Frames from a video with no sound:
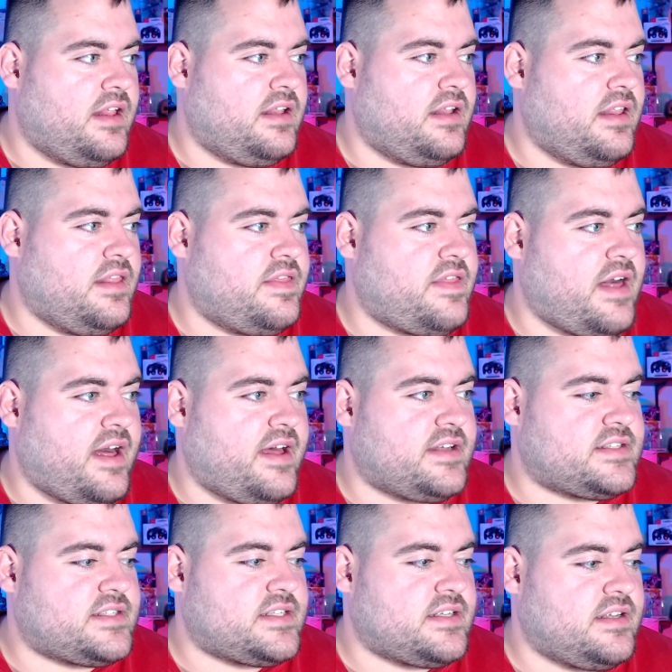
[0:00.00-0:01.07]

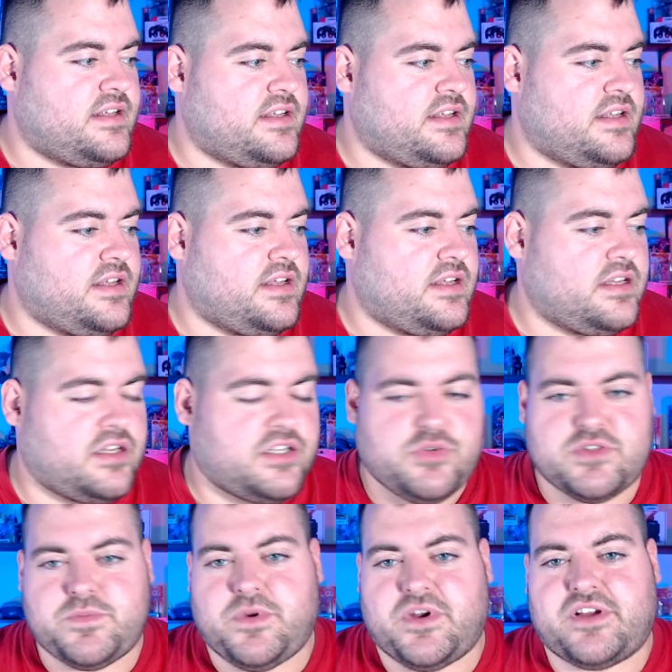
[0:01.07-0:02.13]
that she was
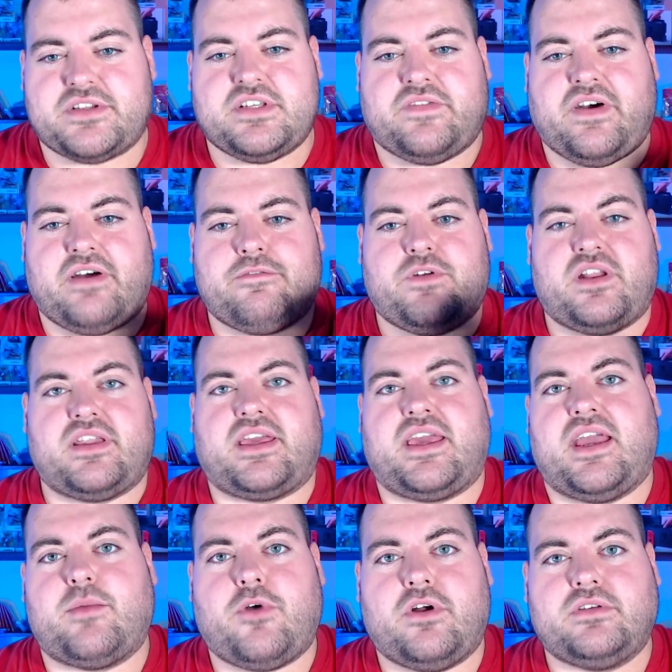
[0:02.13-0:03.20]
putting herself out in front of the
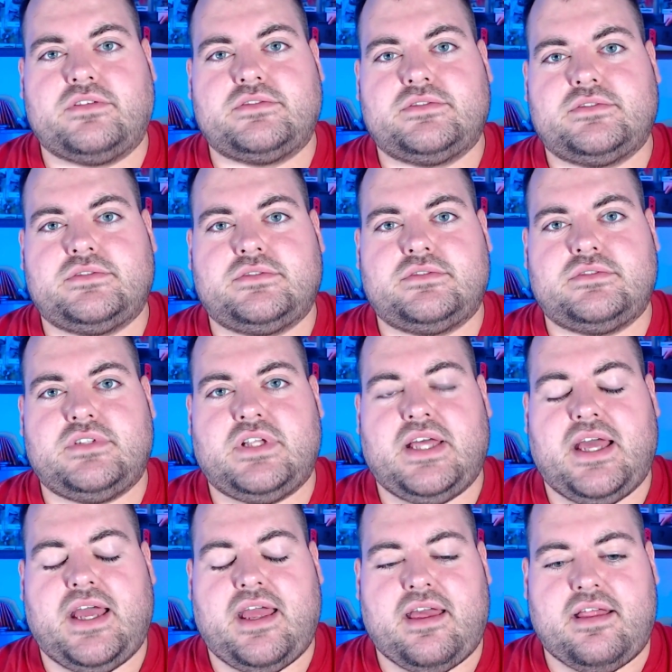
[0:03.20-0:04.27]
camera,
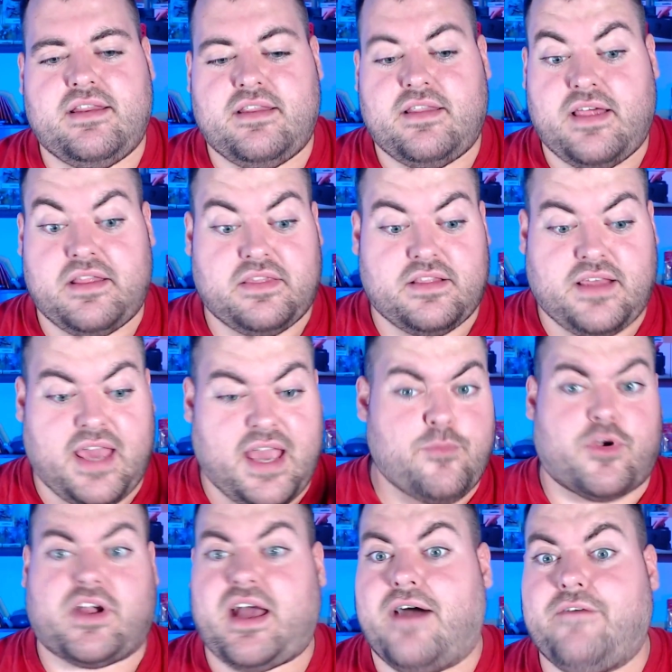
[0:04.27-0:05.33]
and that the camera
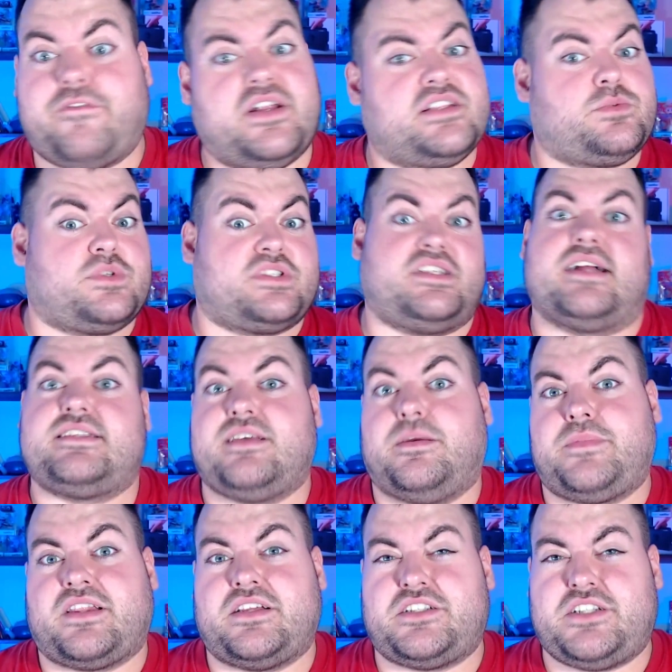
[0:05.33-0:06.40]
confidence was not something
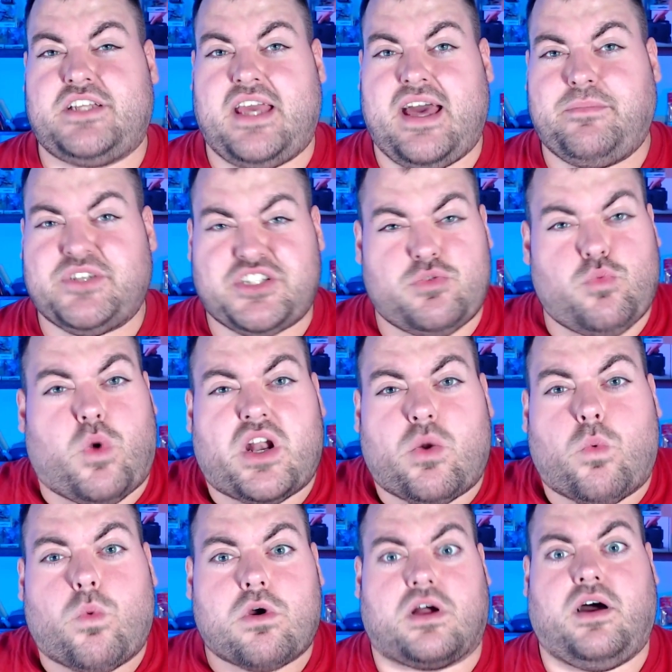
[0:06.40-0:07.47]
that she had, but she wanted to
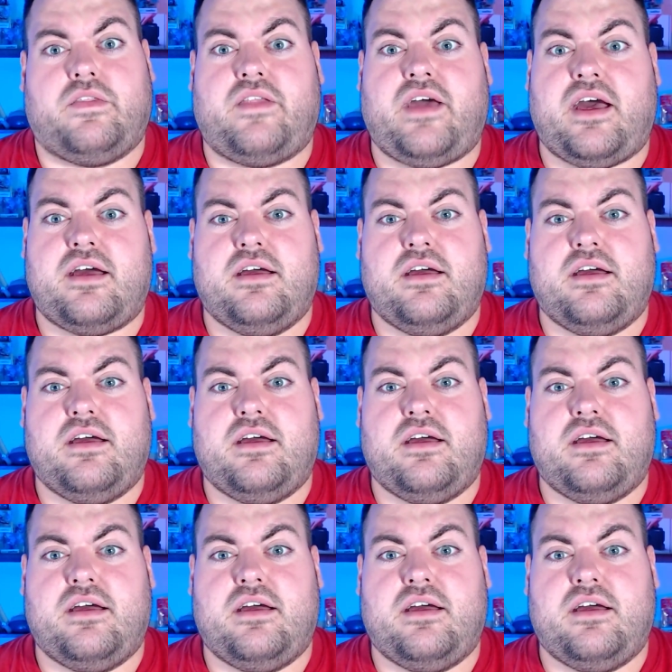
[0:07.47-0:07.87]
work on that.